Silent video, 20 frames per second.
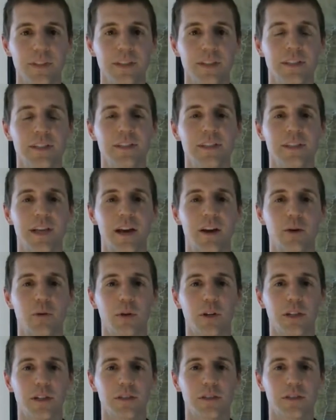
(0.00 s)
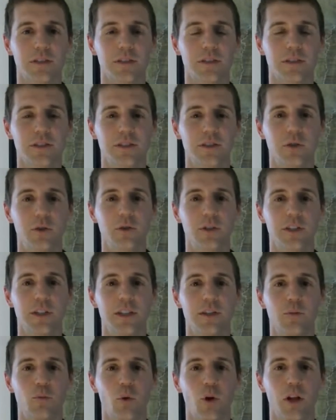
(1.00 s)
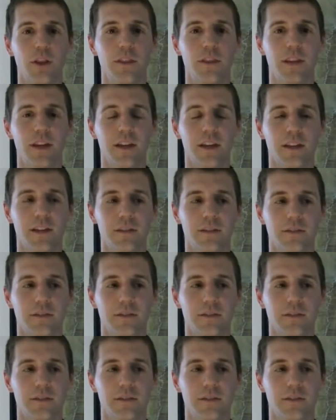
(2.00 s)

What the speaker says: This is how it works. You only need one thing.